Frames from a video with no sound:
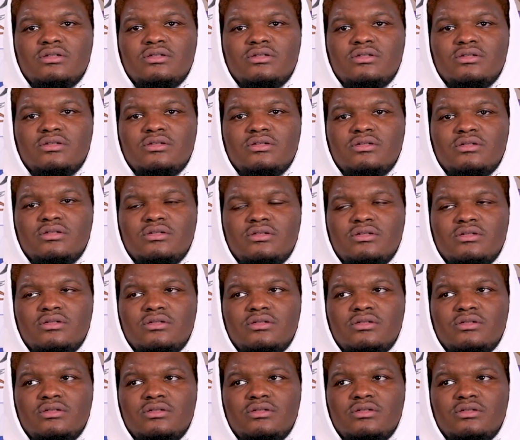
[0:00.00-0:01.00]

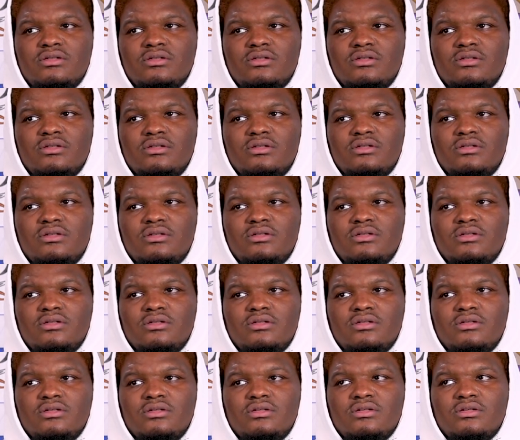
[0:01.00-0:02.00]

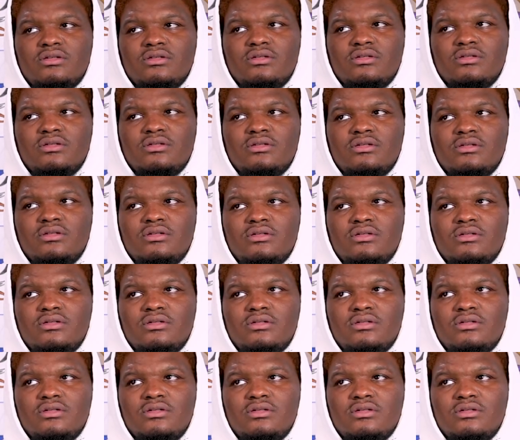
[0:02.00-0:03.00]

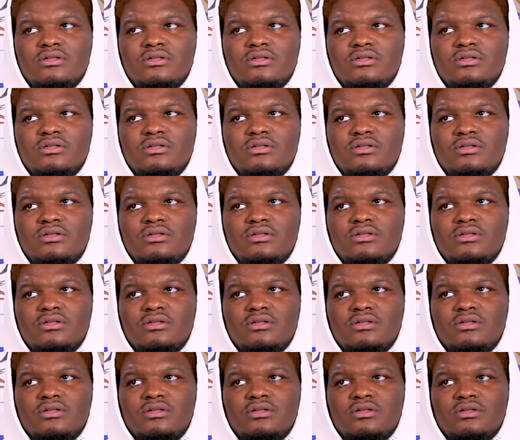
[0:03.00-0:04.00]

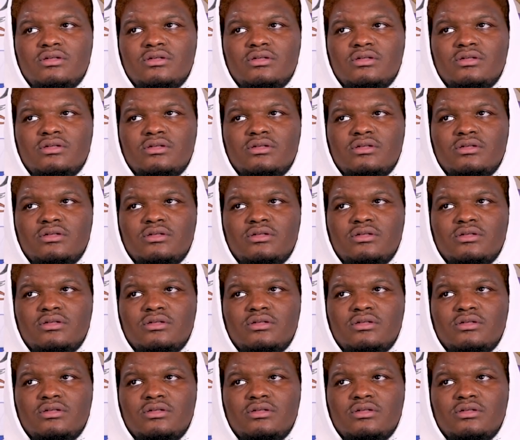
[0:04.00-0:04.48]
(not speaking)